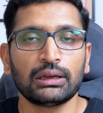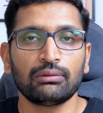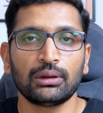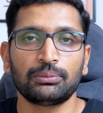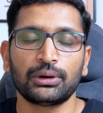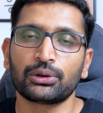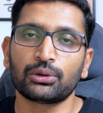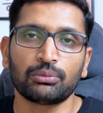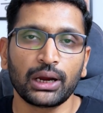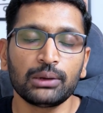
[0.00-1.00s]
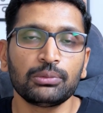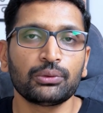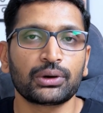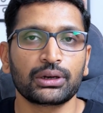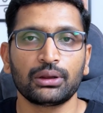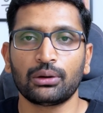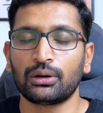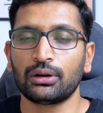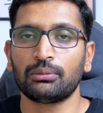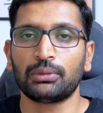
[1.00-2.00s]
developer, you might be working
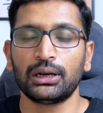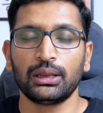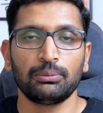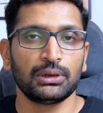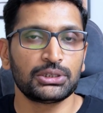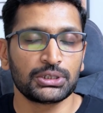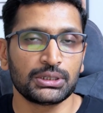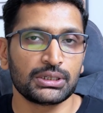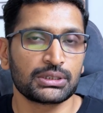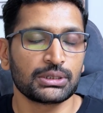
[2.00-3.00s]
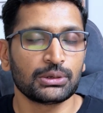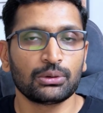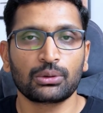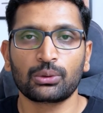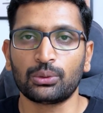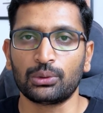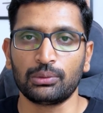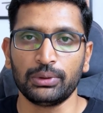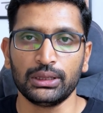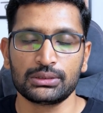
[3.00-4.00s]
on a multiple changes in your
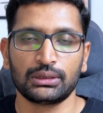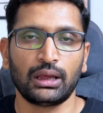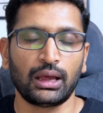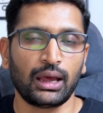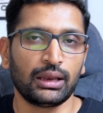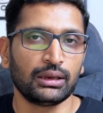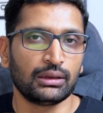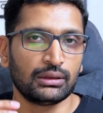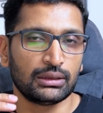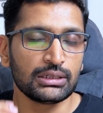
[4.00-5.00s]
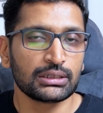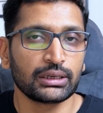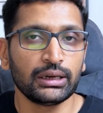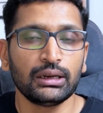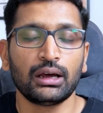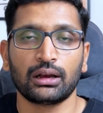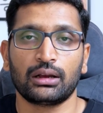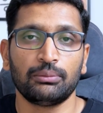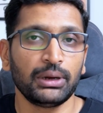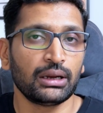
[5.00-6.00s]
code base and this git
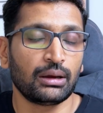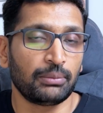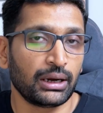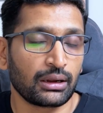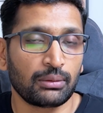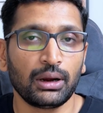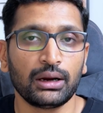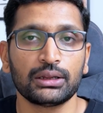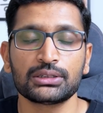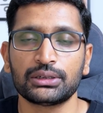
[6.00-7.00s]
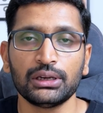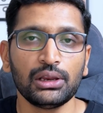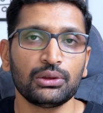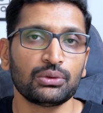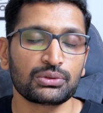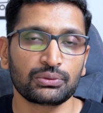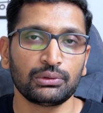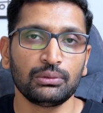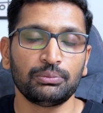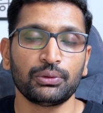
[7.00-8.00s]
commit amend command is really
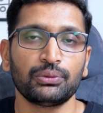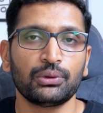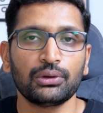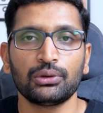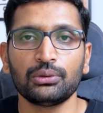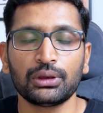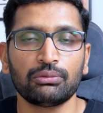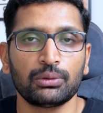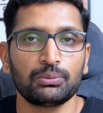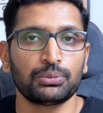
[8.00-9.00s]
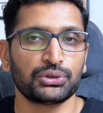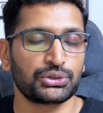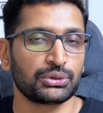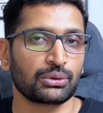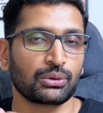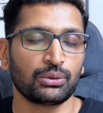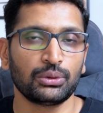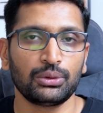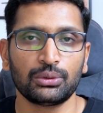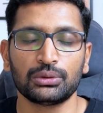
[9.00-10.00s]
useful before you even push your
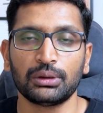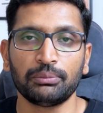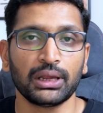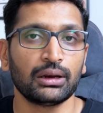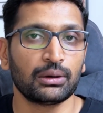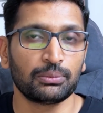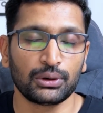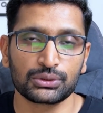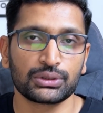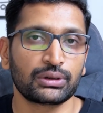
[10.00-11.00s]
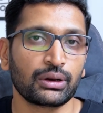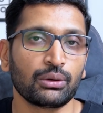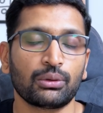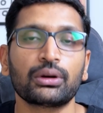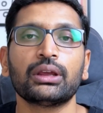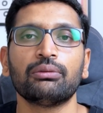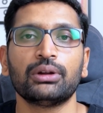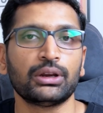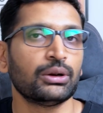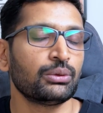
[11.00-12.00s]
code to the main repository or
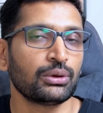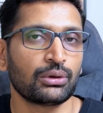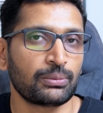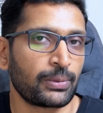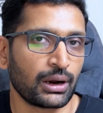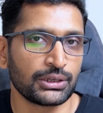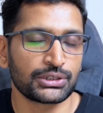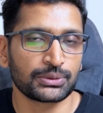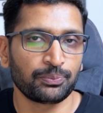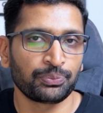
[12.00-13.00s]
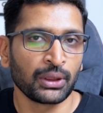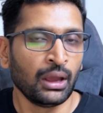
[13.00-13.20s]
even into your branch.